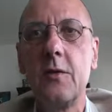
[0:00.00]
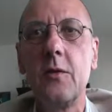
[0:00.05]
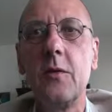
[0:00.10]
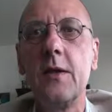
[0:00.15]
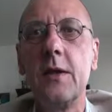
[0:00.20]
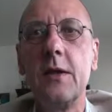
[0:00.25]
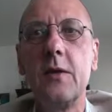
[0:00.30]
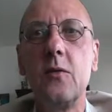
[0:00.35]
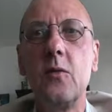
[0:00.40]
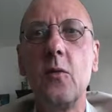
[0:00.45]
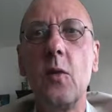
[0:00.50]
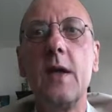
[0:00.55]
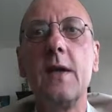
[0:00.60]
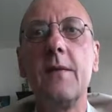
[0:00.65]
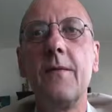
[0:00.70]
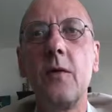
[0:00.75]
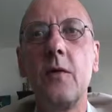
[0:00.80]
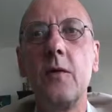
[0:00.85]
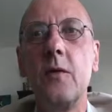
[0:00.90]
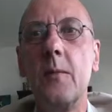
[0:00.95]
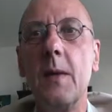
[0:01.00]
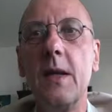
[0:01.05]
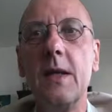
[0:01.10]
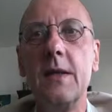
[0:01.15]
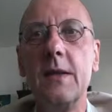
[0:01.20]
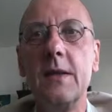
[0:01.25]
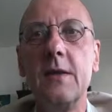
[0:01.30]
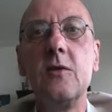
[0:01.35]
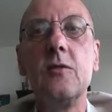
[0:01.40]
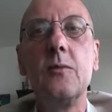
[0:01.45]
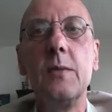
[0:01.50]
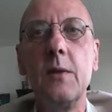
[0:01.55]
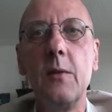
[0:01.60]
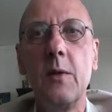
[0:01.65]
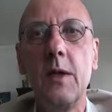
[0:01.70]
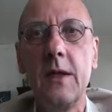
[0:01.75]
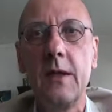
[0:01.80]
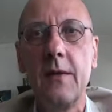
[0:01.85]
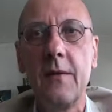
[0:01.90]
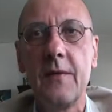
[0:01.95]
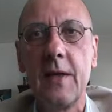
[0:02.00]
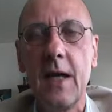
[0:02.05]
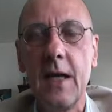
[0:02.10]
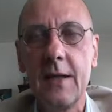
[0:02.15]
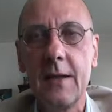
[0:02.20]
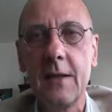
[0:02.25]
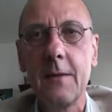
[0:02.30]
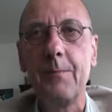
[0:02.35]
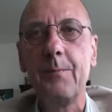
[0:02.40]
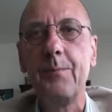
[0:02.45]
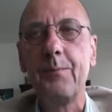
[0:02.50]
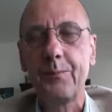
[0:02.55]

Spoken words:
You don't need to wait for humanity to be ready of that.